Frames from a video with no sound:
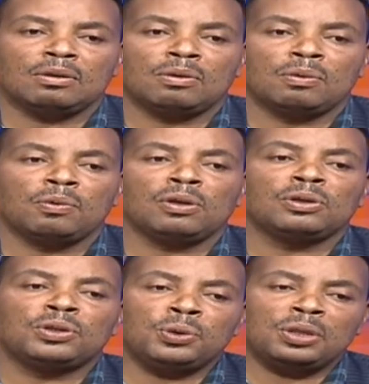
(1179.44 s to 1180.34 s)
will
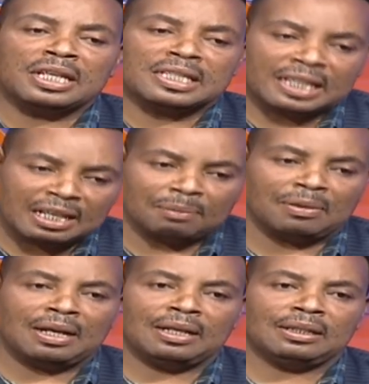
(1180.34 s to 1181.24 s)
do the same
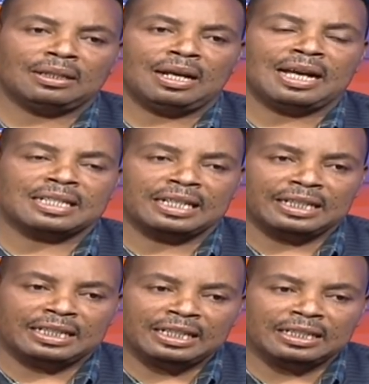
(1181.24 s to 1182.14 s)
as he
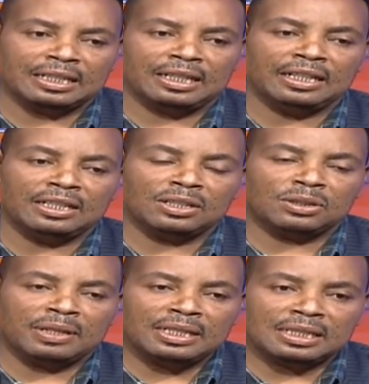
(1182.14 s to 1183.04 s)
did in
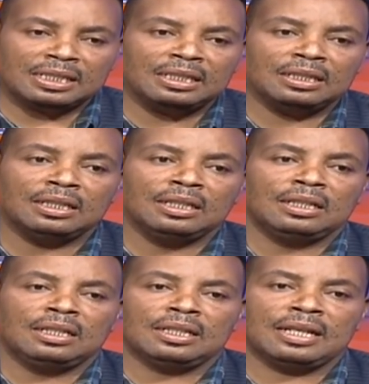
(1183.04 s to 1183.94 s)
twenty
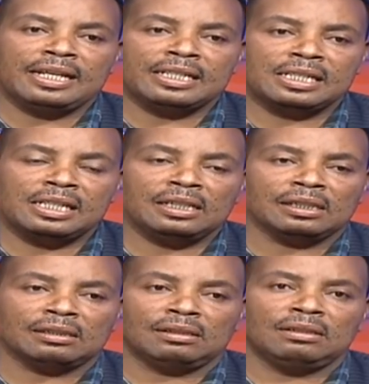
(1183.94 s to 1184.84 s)
nineteen
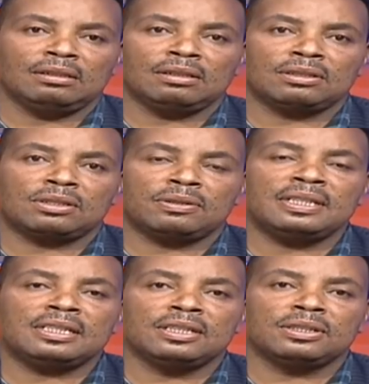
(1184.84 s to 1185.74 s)
or
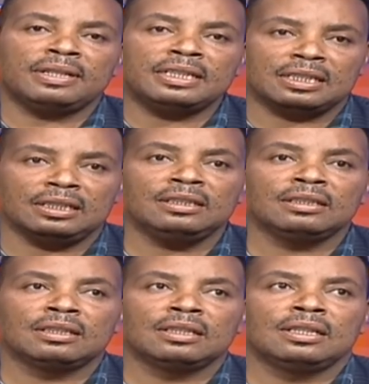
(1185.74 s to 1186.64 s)
twenty twenty,
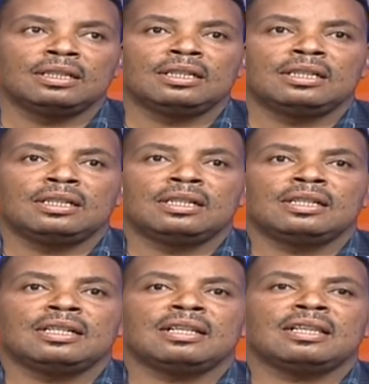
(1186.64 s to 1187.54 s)

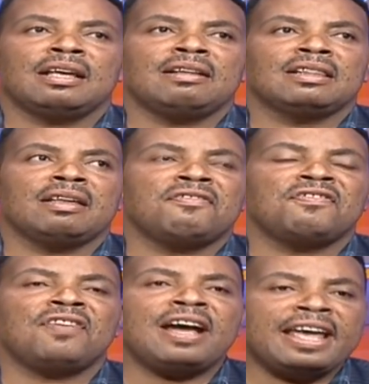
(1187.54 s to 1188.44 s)
the, the
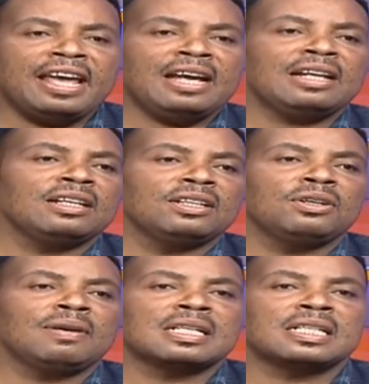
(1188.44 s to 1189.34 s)
fire you
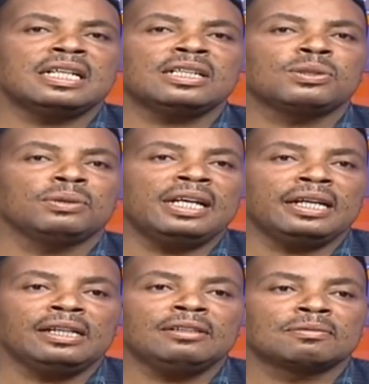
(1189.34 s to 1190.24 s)
are seeing
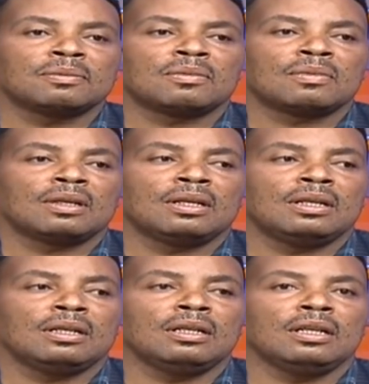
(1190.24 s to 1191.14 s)
today,
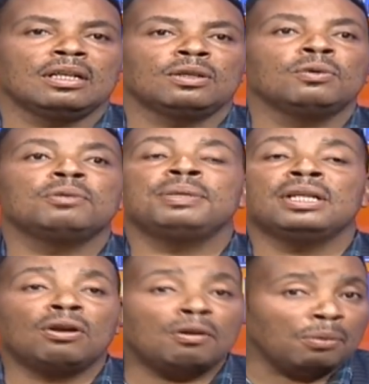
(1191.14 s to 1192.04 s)
it would be
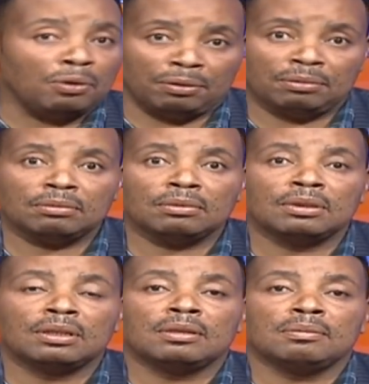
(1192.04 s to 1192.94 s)
normal.
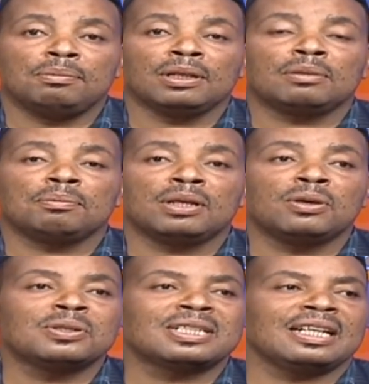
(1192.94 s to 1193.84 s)
be
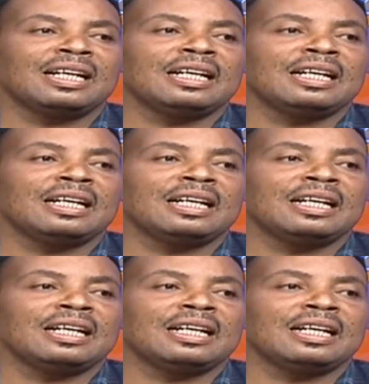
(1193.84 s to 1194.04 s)
because uh,